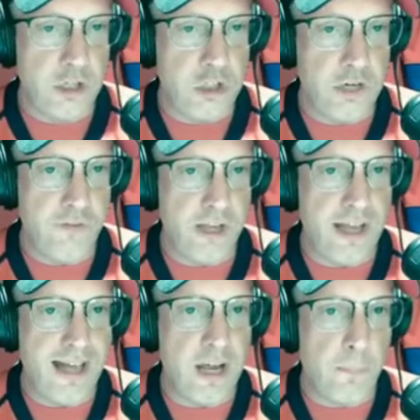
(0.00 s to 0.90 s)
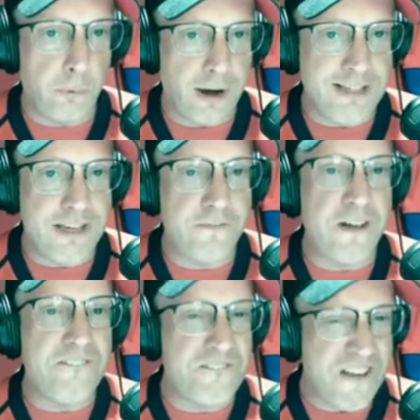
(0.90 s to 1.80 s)
achieving an
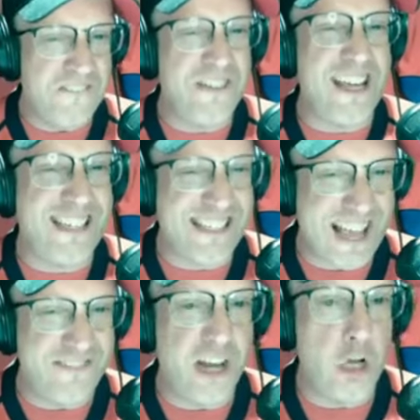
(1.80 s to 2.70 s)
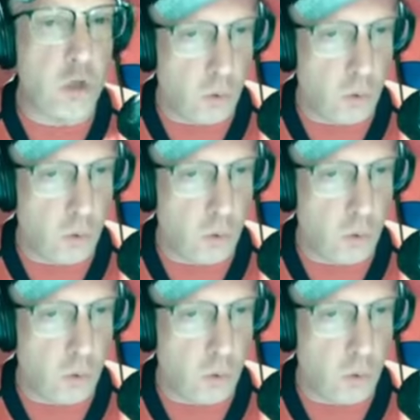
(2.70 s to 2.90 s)
impressive 57